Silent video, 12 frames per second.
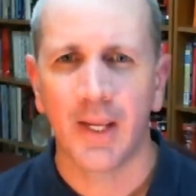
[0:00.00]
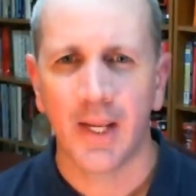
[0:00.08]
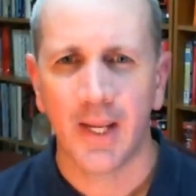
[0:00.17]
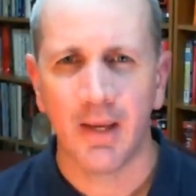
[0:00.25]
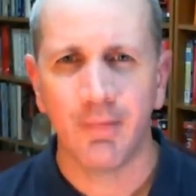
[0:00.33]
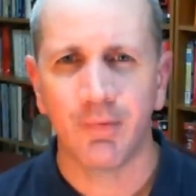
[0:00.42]

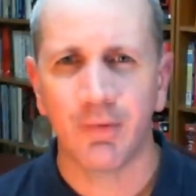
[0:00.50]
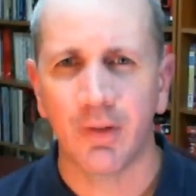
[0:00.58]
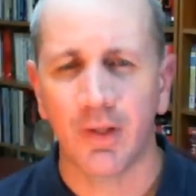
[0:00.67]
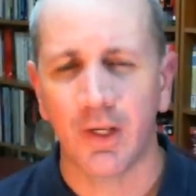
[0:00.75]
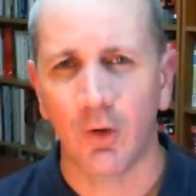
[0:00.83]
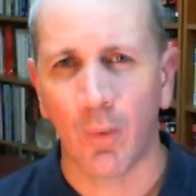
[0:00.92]
If
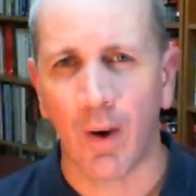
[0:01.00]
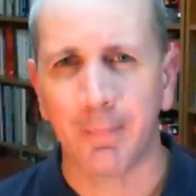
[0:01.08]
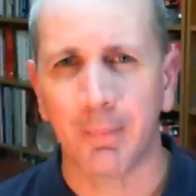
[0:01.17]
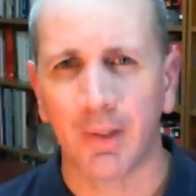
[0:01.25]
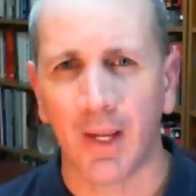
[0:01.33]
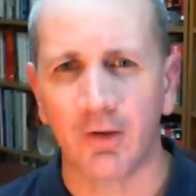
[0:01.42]
your
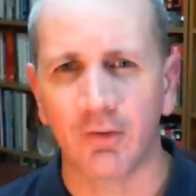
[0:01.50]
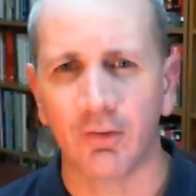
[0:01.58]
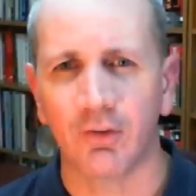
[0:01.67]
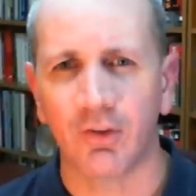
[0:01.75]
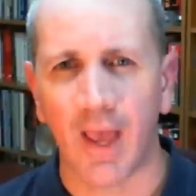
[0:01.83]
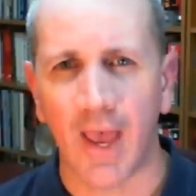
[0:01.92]
application
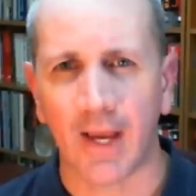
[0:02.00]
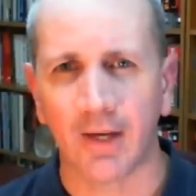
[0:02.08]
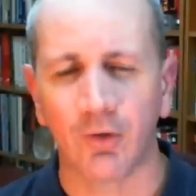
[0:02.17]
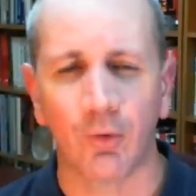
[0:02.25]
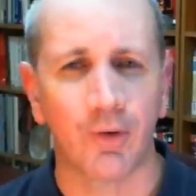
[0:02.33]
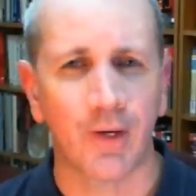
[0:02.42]
is hacked
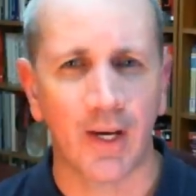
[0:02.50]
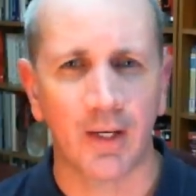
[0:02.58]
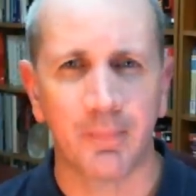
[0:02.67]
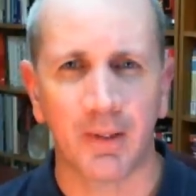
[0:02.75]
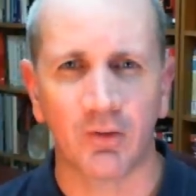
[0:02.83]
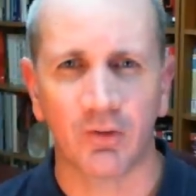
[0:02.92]
or your
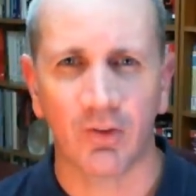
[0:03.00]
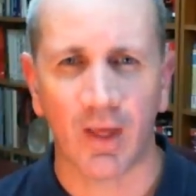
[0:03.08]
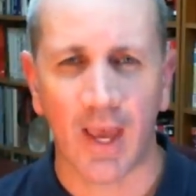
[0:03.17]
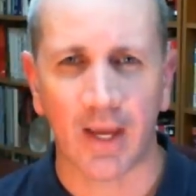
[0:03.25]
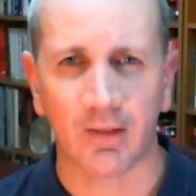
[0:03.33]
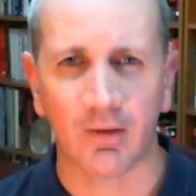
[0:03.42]
database is
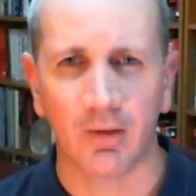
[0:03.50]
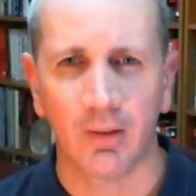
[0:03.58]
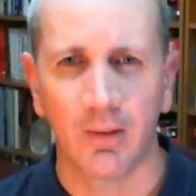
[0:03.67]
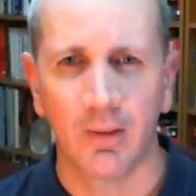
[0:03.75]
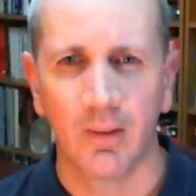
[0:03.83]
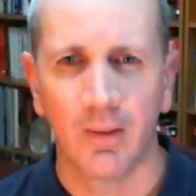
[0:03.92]
hacked,
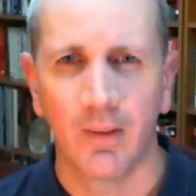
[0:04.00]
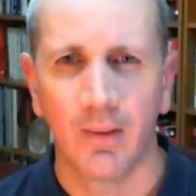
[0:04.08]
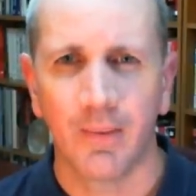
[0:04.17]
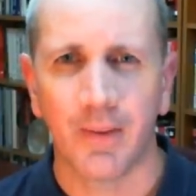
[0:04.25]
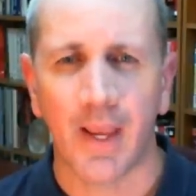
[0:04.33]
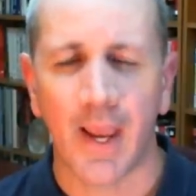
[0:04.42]

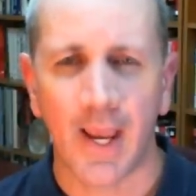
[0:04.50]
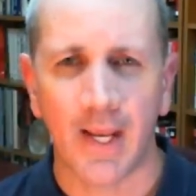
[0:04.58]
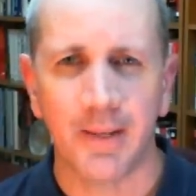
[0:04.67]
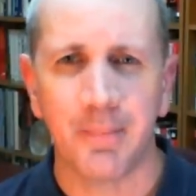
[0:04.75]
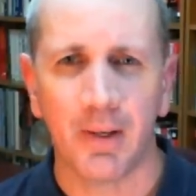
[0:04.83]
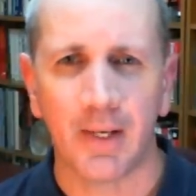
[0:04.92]

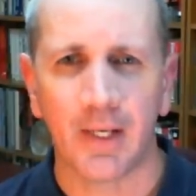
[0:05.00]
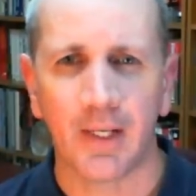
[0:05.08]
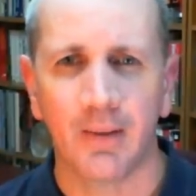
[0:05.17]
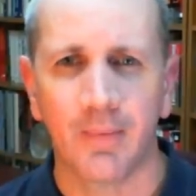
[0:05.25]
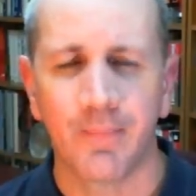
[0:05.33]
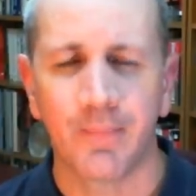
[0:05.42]

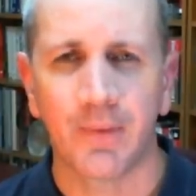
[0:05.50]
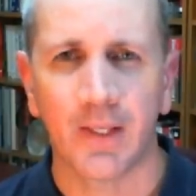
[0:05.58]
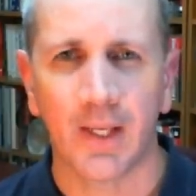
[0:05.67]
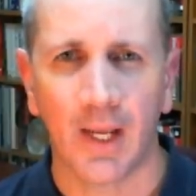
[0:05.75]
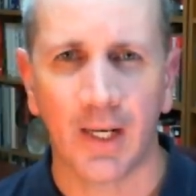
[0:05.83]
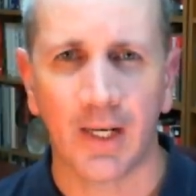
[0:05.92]
anybody
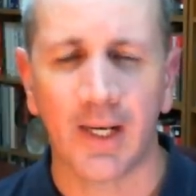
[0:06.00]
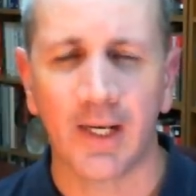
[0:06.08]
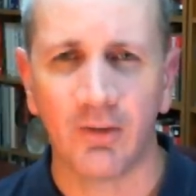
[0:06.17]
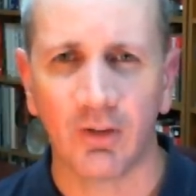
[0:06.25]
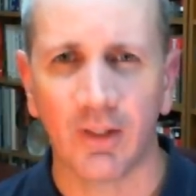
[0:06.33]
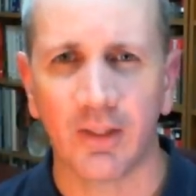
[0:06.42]
can
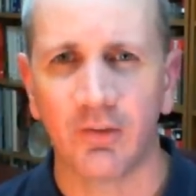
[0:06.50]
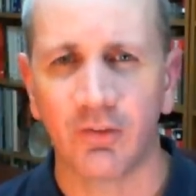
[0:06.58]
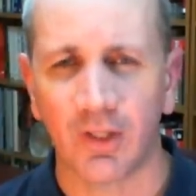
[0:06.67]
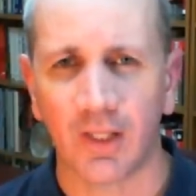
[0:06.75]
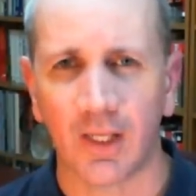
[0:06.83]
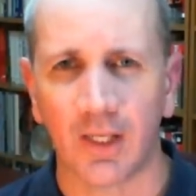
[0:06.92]
easily
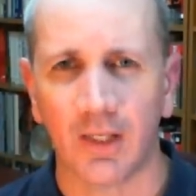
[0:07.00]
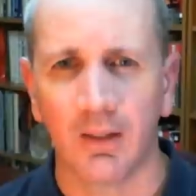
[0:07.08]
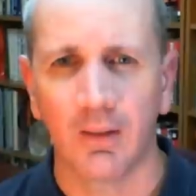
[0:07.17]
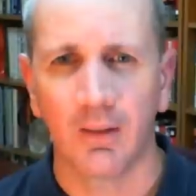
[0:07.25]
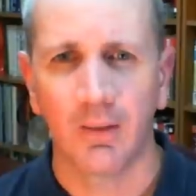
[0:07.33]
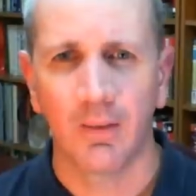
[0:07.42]
see
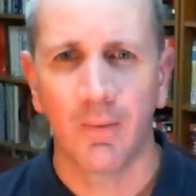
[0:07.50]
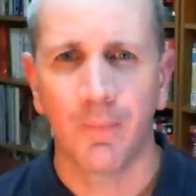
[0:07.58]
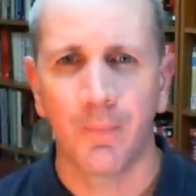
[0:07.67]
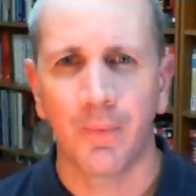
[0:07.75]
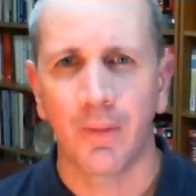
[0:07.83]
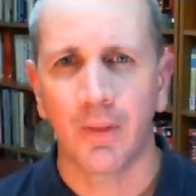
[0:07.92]

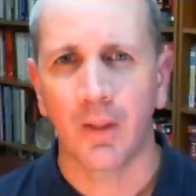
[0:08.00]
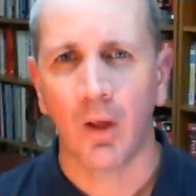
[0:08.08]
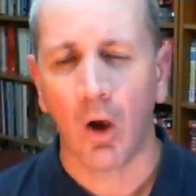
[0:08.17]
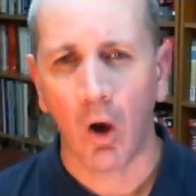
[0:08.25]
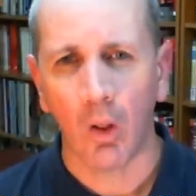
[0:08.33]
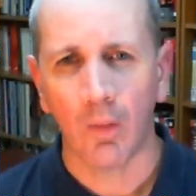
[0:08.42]

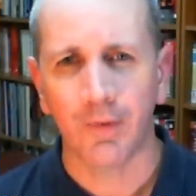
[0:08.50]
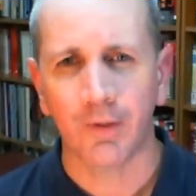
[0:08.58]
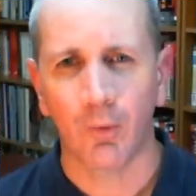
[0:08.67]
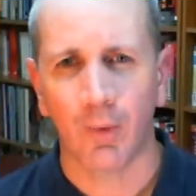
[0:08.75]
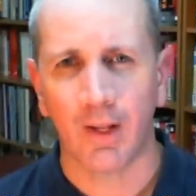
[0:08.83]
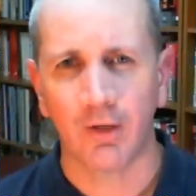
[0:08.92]
all the
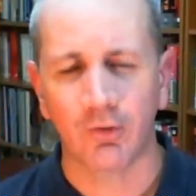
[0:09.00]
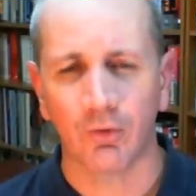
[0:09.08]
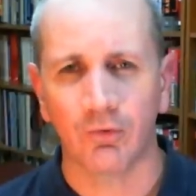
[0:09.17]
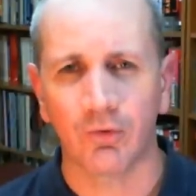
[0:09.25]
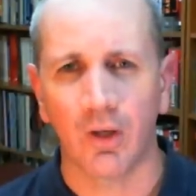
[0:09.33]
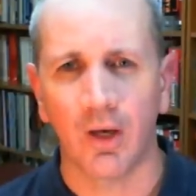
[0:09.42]

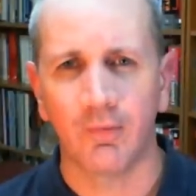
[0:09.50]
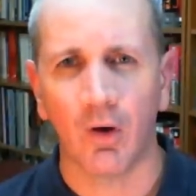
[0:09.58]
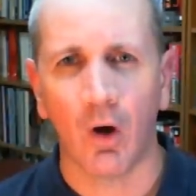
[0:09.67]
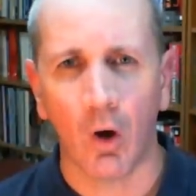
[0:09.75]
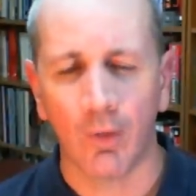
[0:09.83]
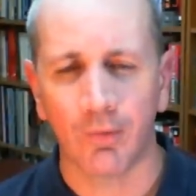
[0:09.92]
credentials of
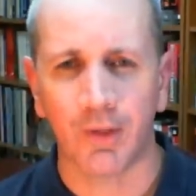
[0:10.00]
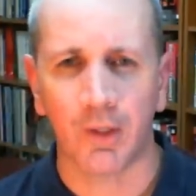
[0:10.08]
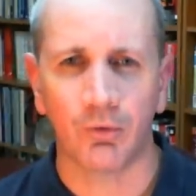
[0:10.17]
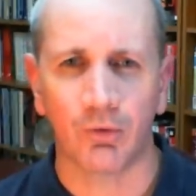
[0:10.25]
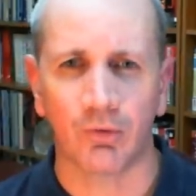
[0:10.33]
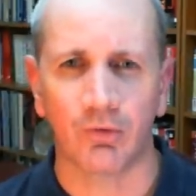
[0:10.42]
all the
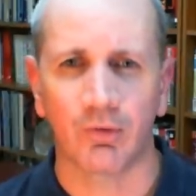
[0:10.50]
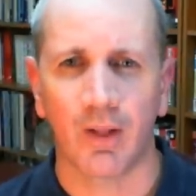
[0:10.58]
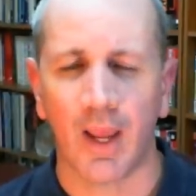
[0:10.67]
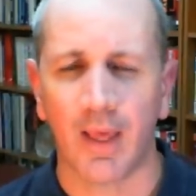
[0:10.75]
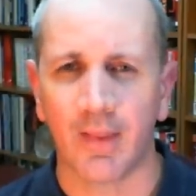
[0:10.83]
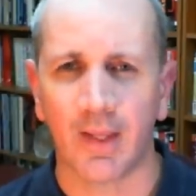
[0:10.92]
users,
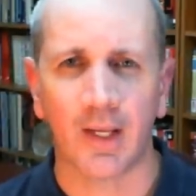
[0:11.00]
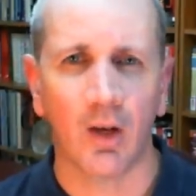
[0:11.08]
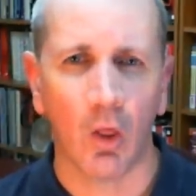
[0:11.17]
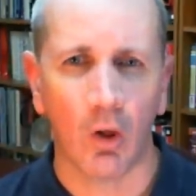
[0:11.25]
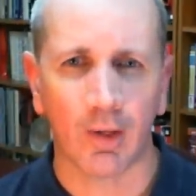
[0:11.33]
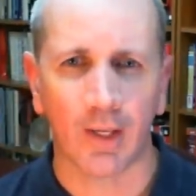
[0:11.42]
and they can
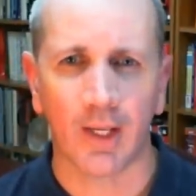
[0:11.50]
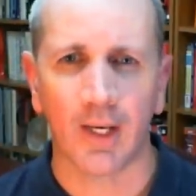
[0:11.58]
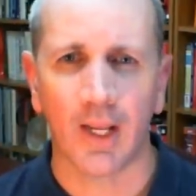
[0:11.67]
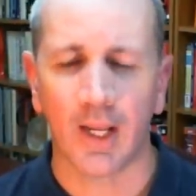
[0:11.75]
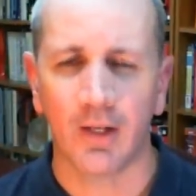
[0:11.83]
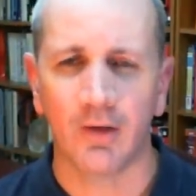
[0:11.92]
log in
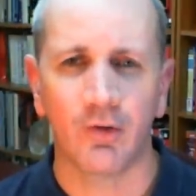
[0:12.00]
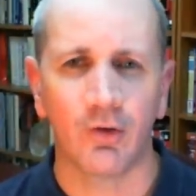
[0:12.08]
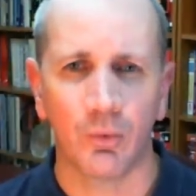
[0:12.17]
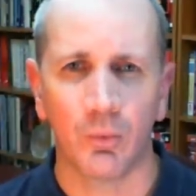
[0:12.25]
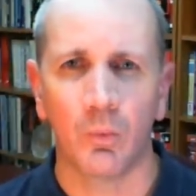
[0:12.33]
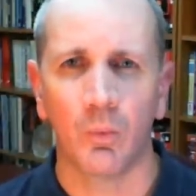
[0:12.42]
and
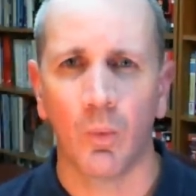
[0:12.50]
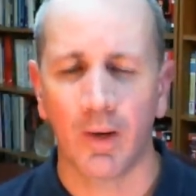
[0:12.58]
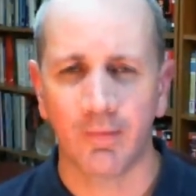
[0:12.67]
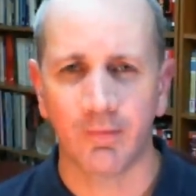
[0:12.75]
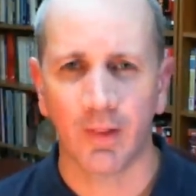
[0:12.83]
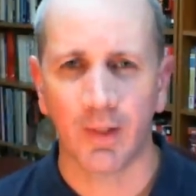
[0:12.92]
do
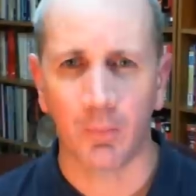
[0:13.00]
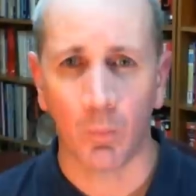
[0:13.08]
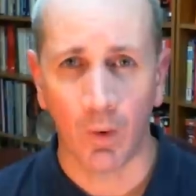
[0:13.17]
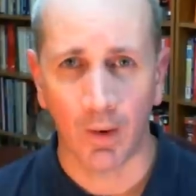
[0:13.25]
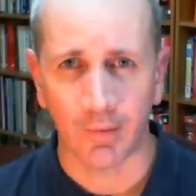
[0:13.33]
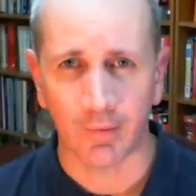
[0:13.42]
whatever they
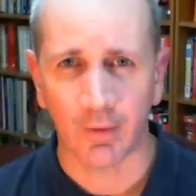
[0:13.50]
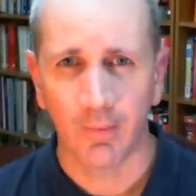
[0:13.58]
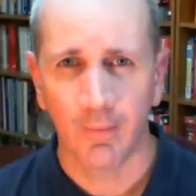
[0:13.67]
want.